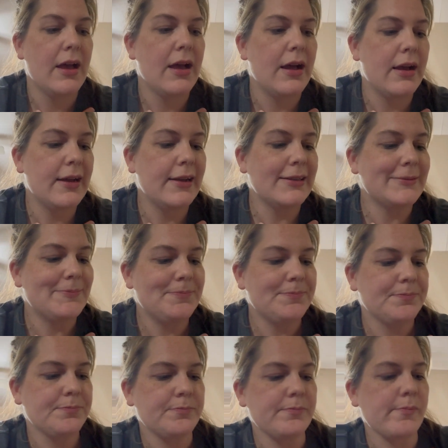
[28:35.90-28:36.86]

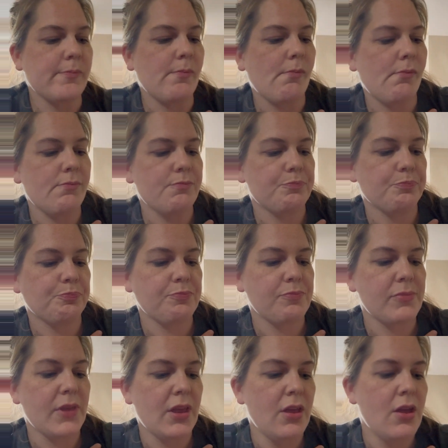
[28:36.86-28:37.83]
Um,
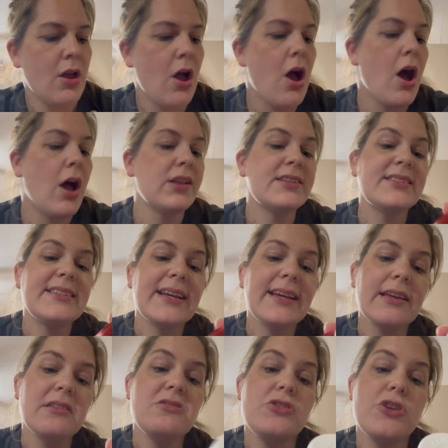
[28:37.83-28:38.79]
on a
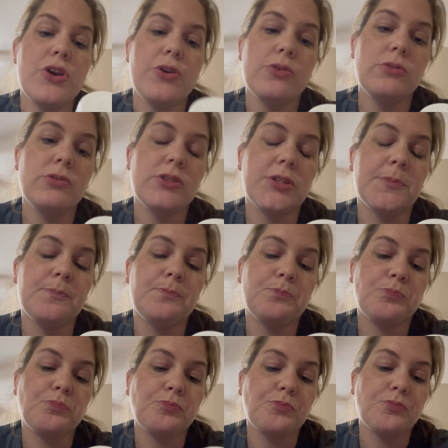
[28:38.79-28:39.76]
second note,
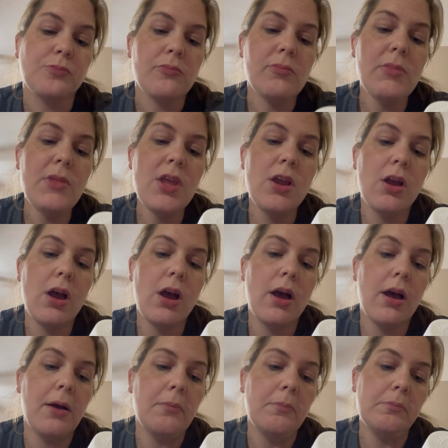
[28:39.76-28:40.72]

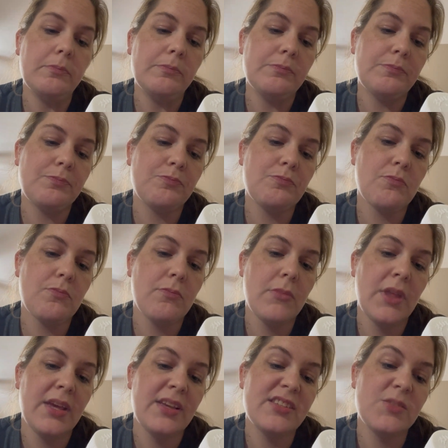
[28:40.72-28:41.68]
um,
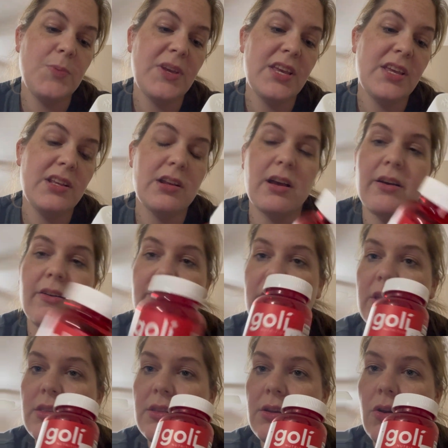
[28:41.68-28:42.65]
Speaking of
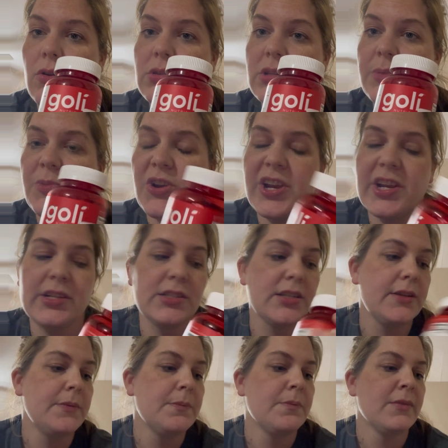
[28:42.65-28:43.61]
the Goli brand,
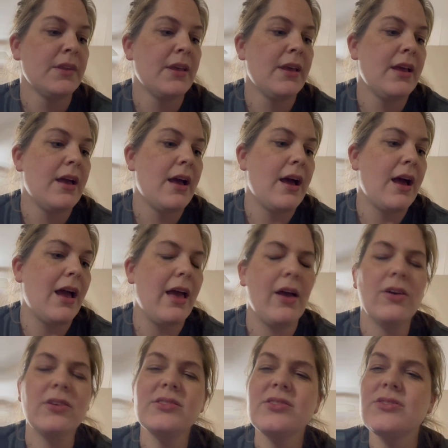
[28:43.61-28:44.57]
I
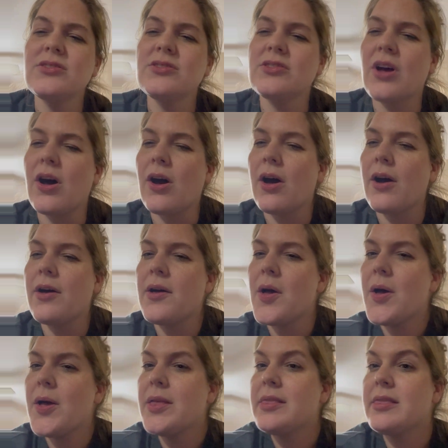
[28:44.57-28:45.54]
also saw
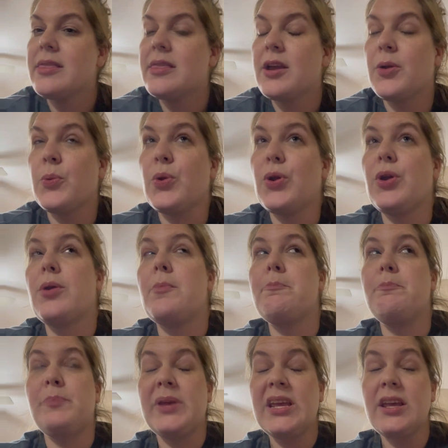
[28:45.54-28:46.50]
there were
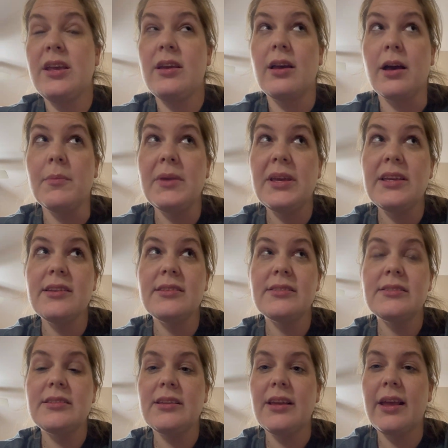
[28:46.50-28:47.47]
beet
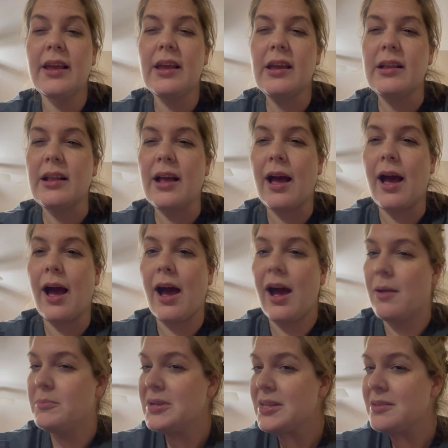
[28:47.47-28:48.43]
gummies, and
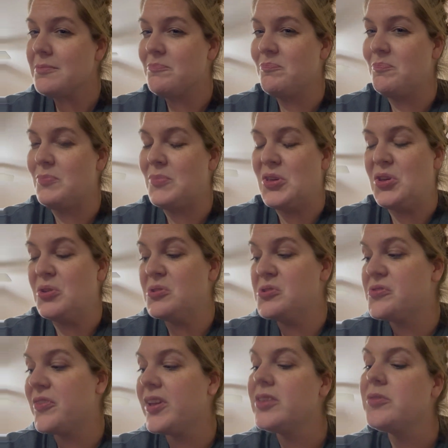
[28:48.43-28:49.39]
I'm not a
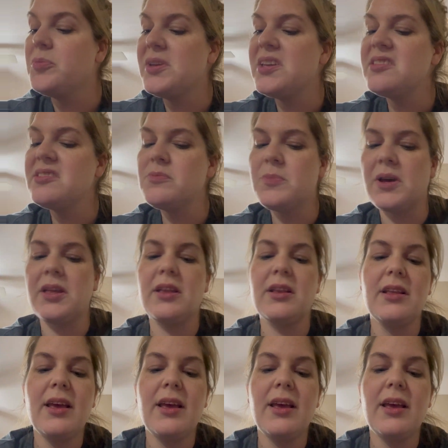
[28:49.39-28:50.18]
huge fan of beets, but